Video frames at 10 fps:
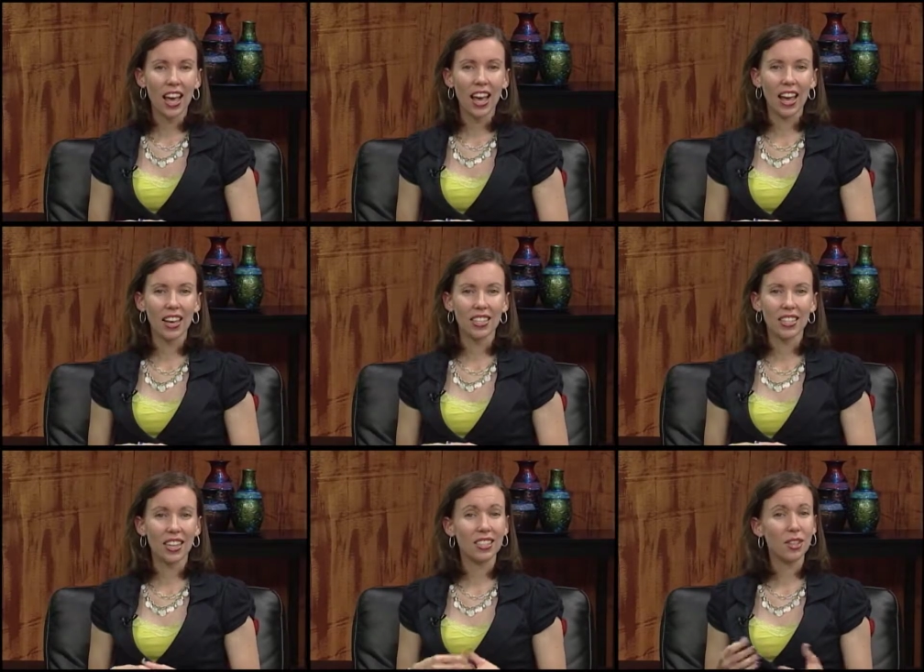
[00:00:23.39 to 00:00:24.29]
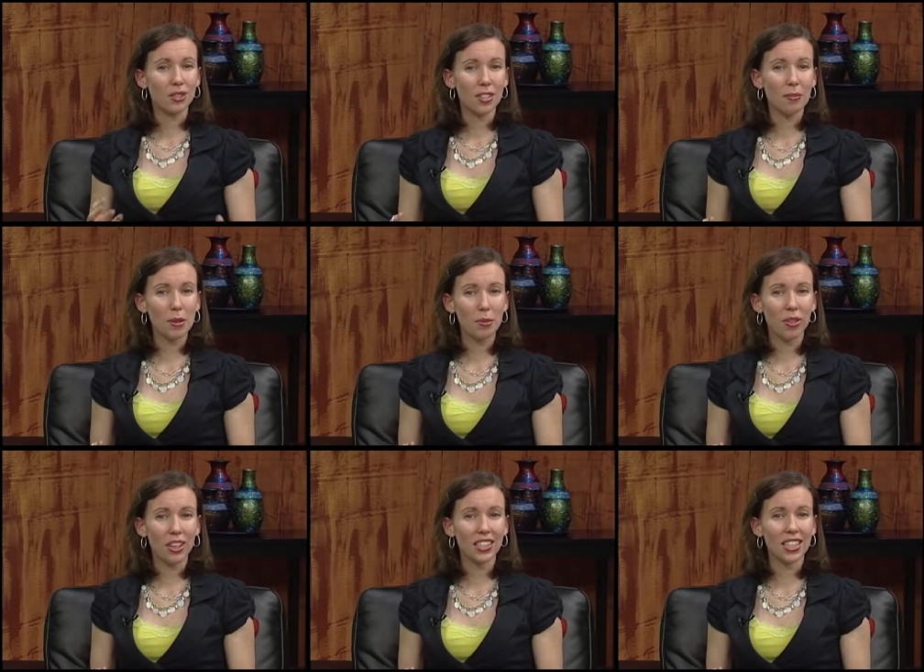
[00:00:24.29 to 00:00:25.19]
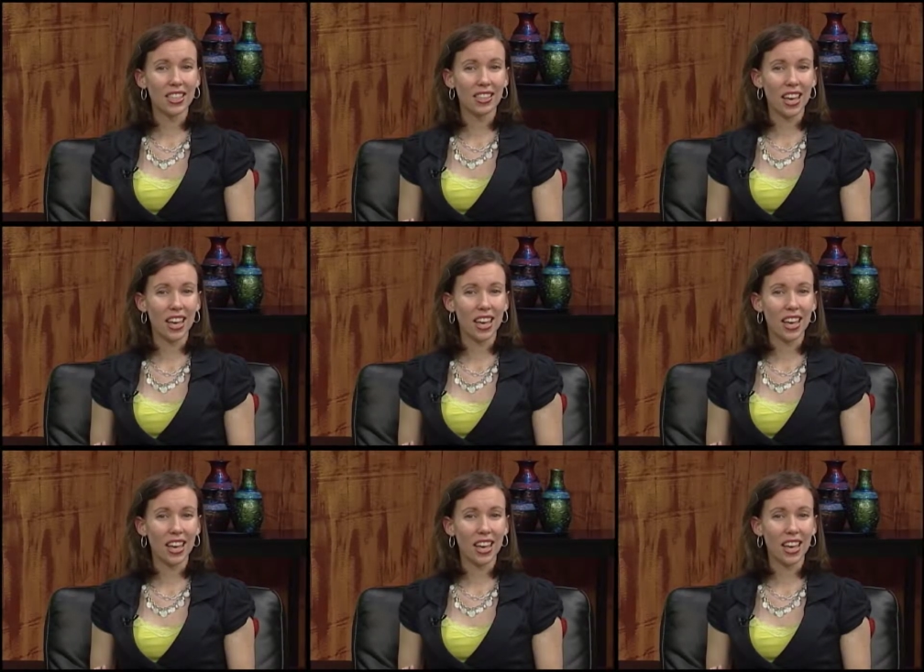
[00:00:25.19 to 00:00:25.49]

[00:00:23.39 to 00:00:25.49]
And uh, you know, some people think that,